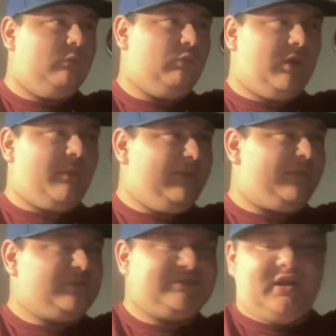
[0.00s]
One of my
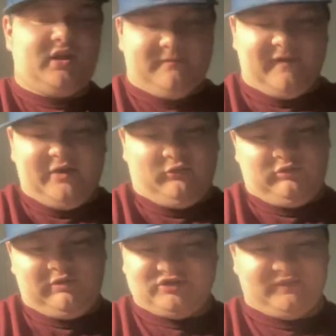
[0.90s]
first vinyl
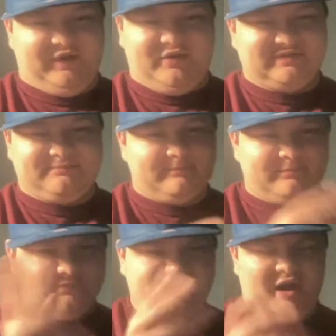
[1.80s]
collection videos.
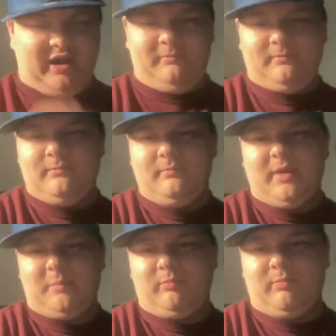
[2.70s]
Sorry,
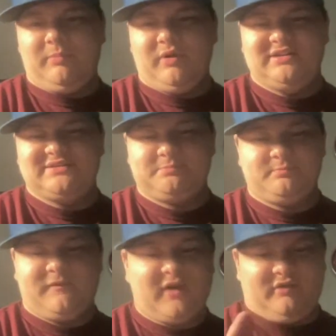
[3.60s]
my brain's
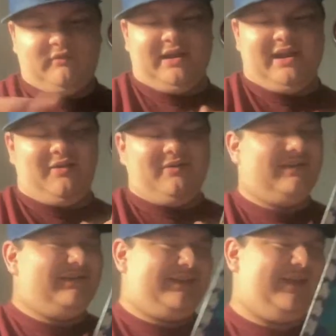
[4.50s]
farting right now.
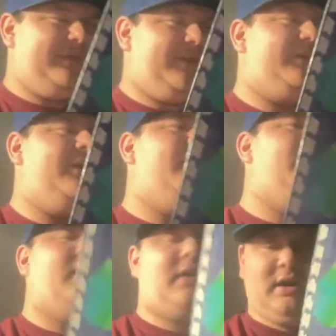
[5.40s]
Can't think.
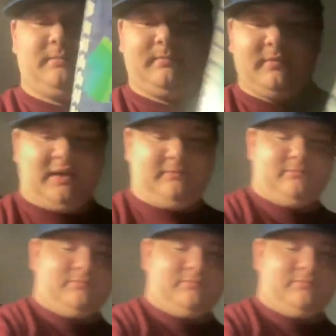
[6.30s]
Yeah,